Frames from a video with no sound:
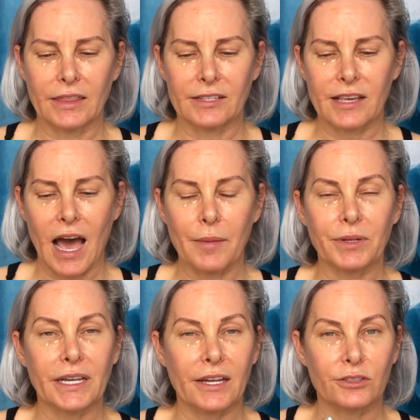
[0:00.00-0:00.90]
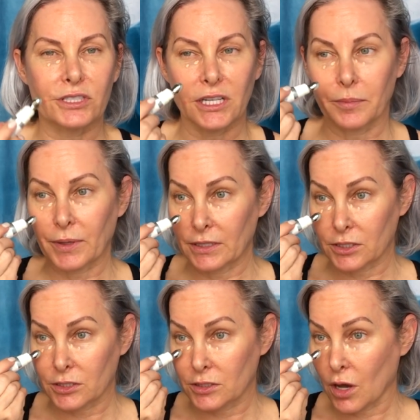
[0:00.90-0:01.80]
And this applicator tip
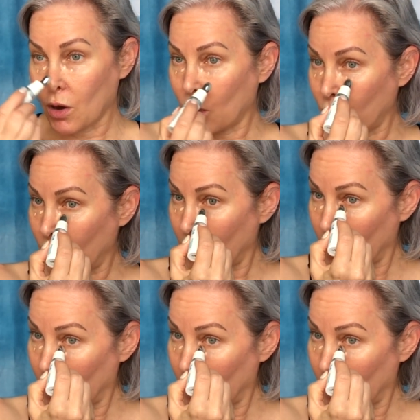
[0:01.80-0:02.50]
is so